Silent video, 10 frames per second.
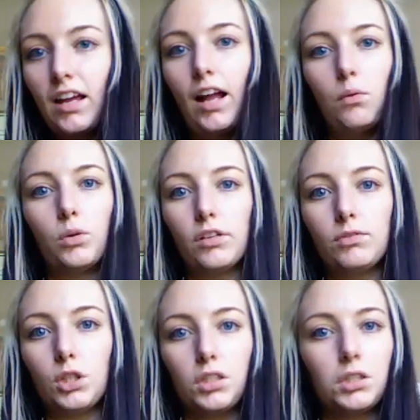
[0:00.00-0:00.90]
I would have
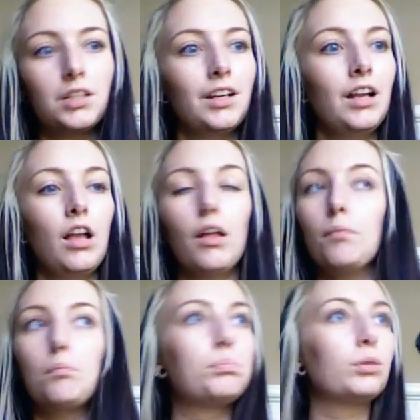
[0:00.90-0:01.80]
just
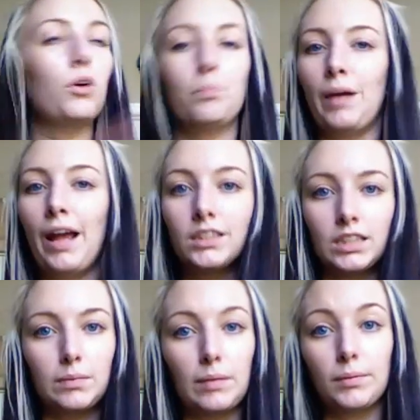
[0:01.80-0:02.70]
blown past
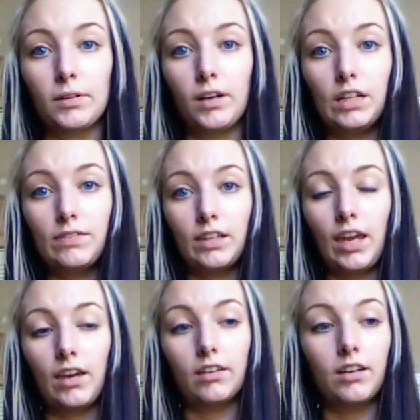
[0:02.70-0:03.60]
these people and not even
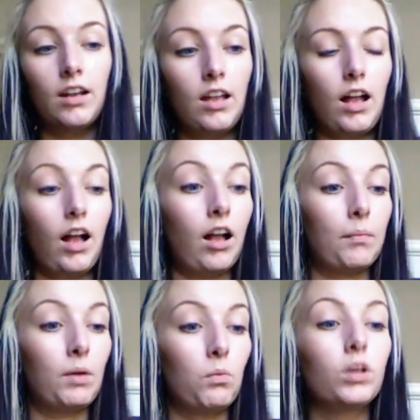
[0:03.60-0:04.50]
cared.
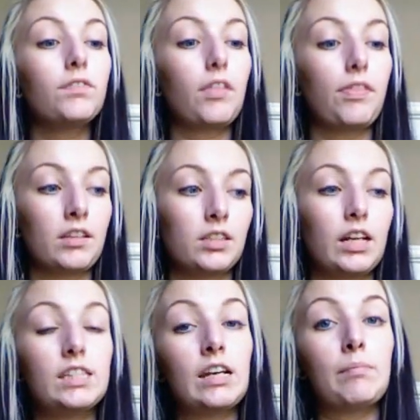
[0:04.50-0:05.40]
And one of the things that I
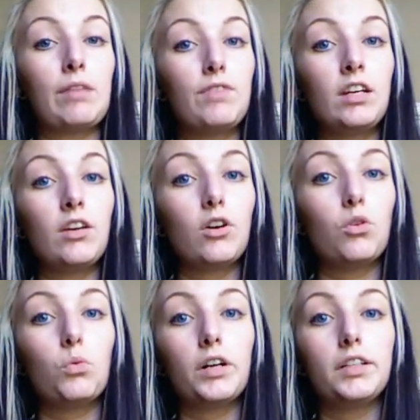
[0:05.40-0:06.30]
said in my video
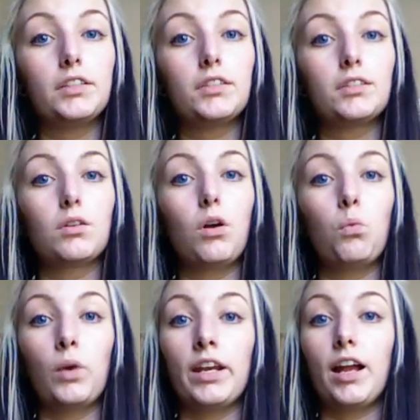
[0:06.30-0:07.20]
was
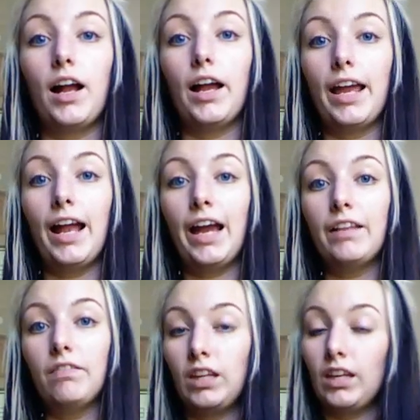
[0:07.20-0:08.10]
when I
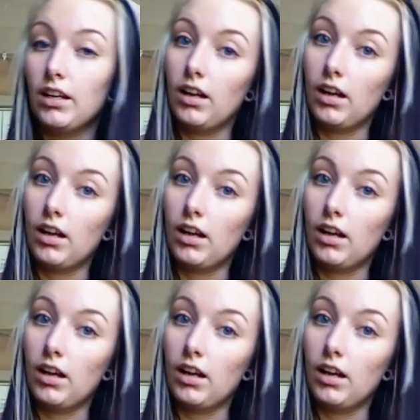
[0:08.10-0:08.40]
had the